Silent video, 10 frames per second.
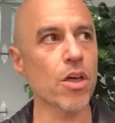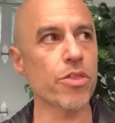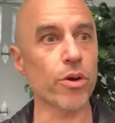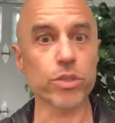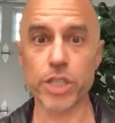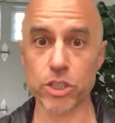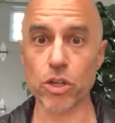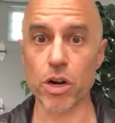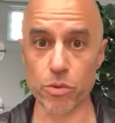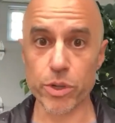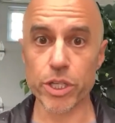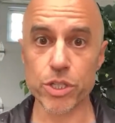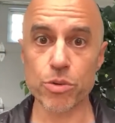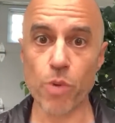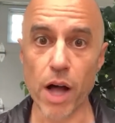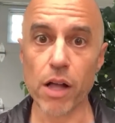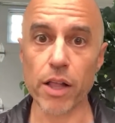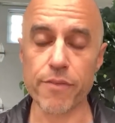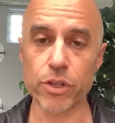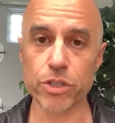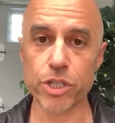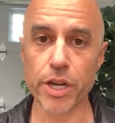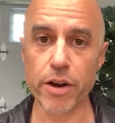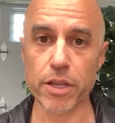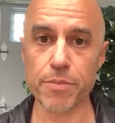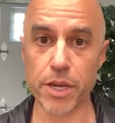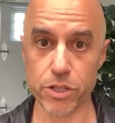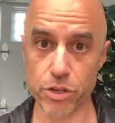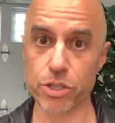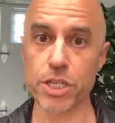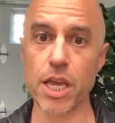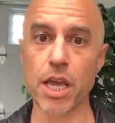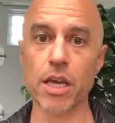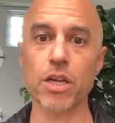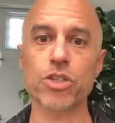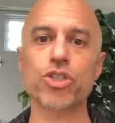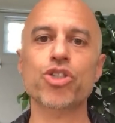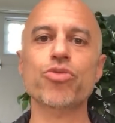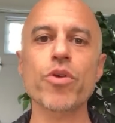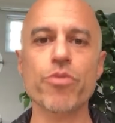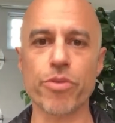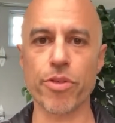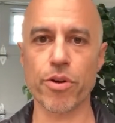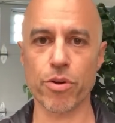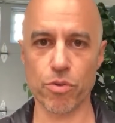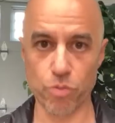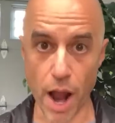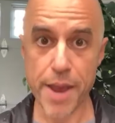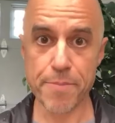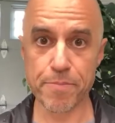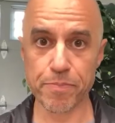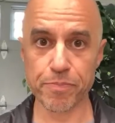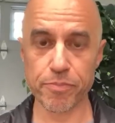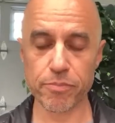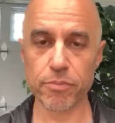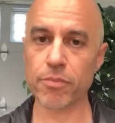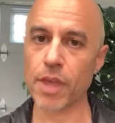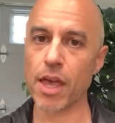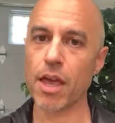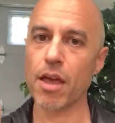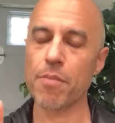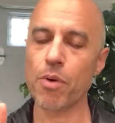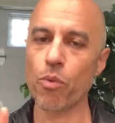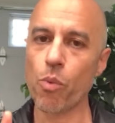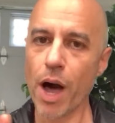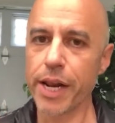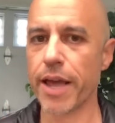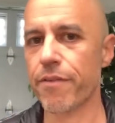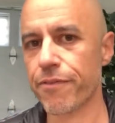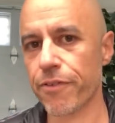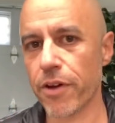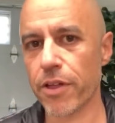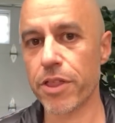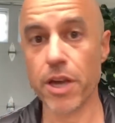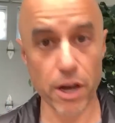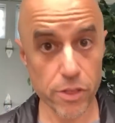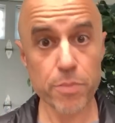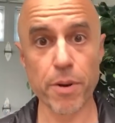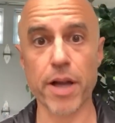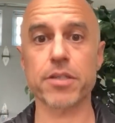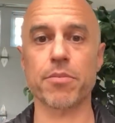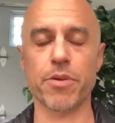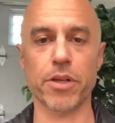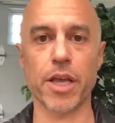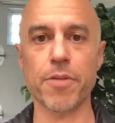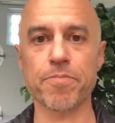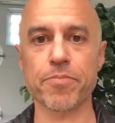those things ought to really do well evolutionarily because they're seeing truth, right? But what if the other possibility